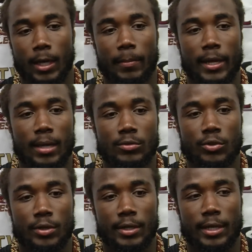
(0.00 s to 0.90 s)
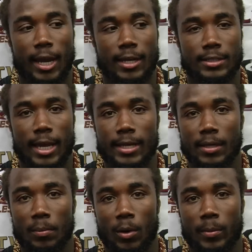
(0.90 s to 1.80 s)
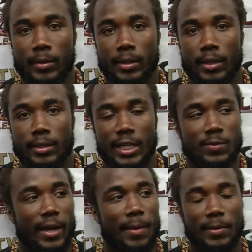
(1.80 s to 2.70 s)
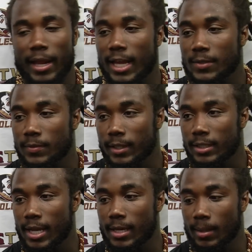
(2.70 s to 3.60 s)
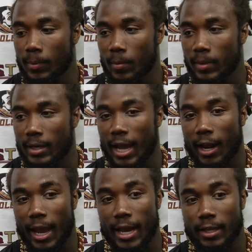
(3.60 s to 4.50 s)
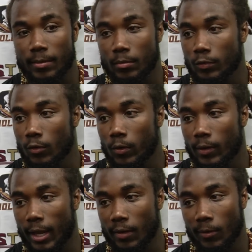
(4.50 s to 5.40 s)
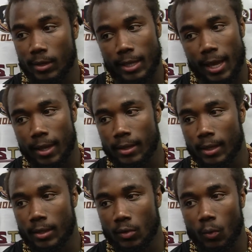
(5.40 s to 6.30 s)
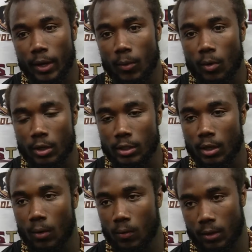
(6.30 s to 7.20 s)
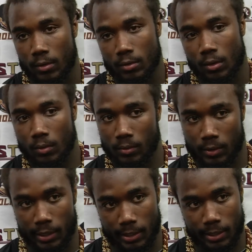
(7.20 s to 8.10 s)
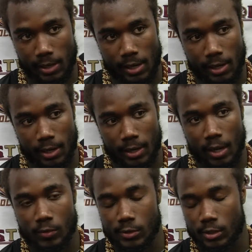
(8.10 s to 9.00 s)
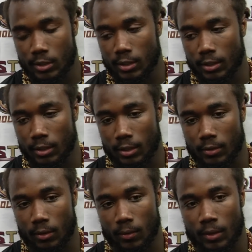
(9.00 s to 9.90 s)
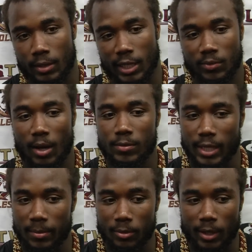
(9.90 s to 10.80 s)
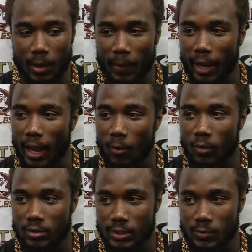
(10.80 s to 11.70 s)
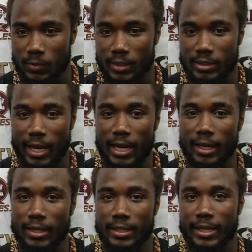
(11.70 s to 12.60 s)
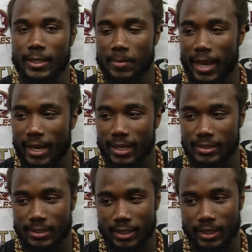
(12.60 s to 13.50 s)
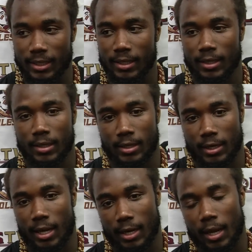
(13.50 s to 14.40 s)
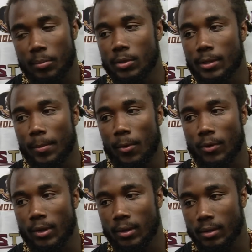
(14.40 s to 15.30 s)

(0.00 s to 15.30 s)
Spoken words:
Yeah, my hamstring kind of tightened up on me. That's what happened last week. It tightened up on me, and I got it before it, like, really got the way it wanted to go, and, you know, and I was good. And, you know, that's why I was able to come back how I was this week, because I ain't let it get as bad as it did, and I pulled up on it.